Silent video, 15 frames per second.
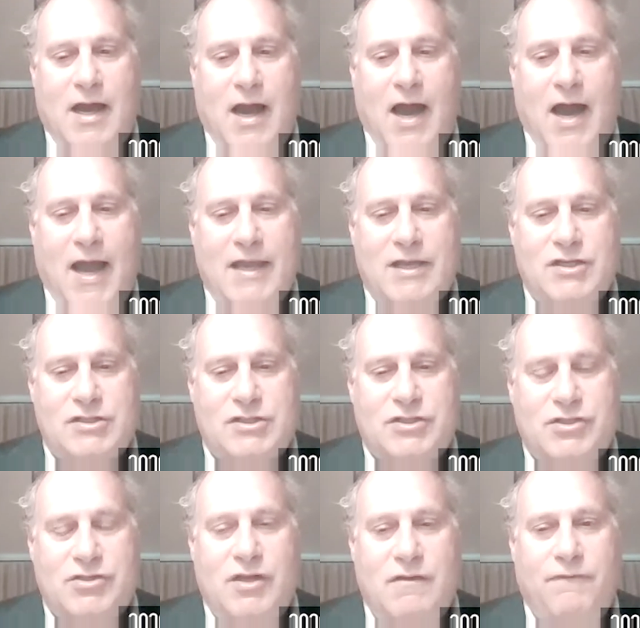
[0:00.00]
I just
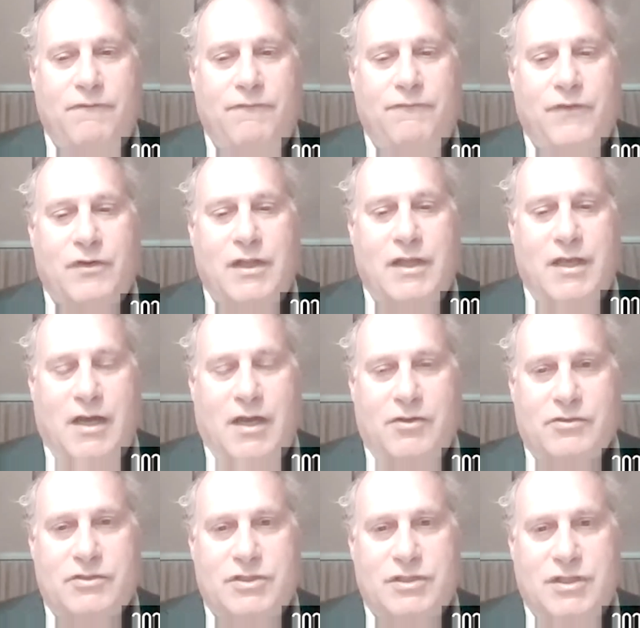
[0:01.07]
didn't fully
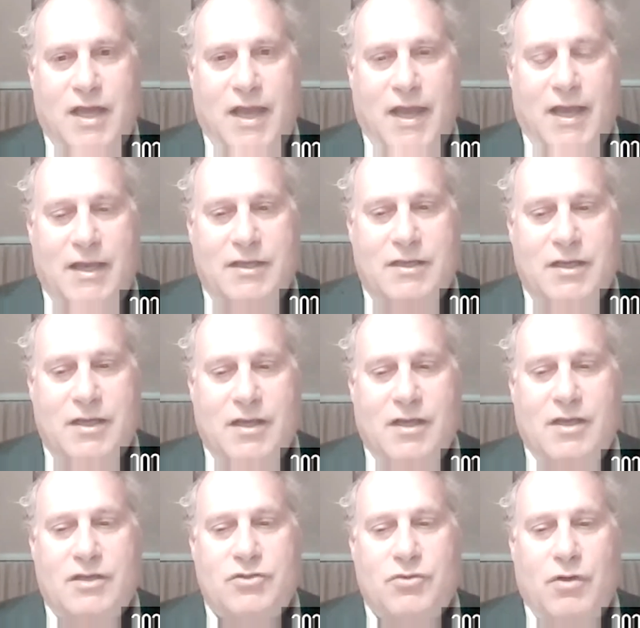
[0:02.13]
understand
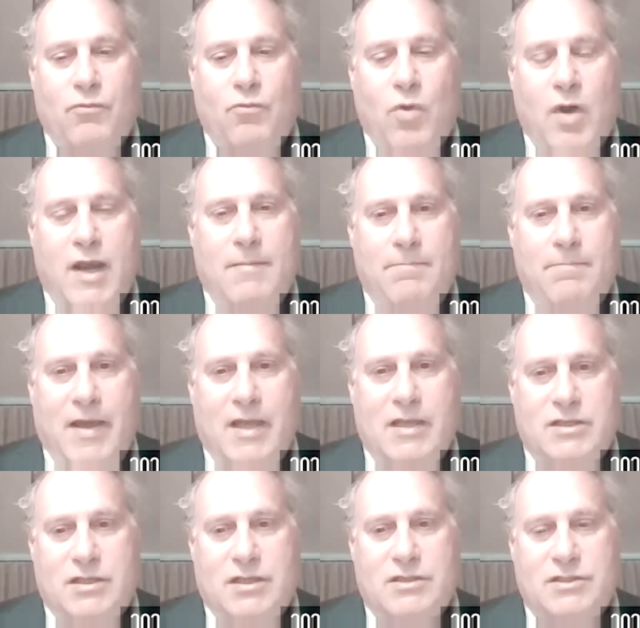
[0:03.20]
sort of what it meant
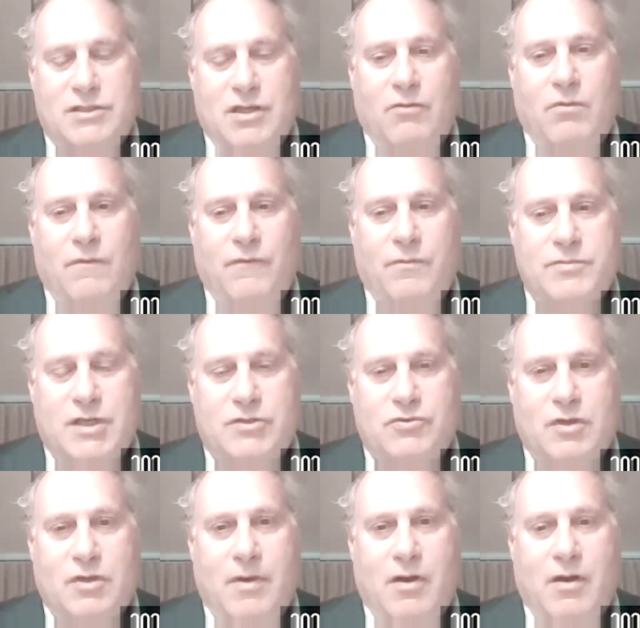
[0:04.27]
to this young woman from
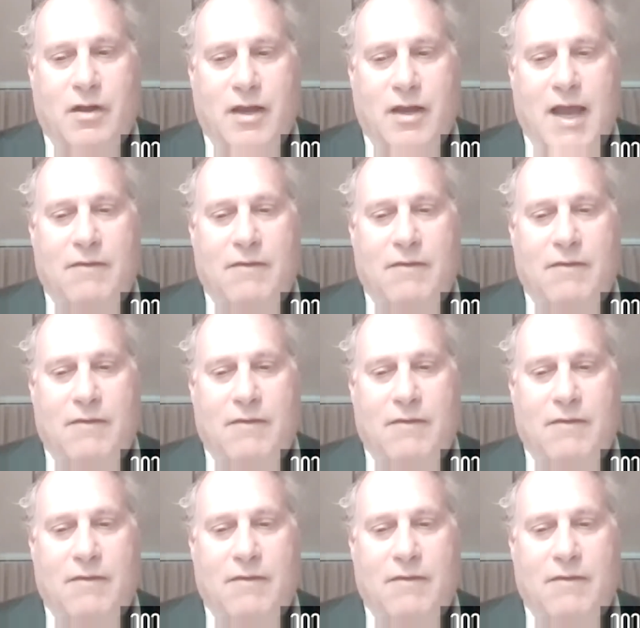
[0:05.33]
Central America to have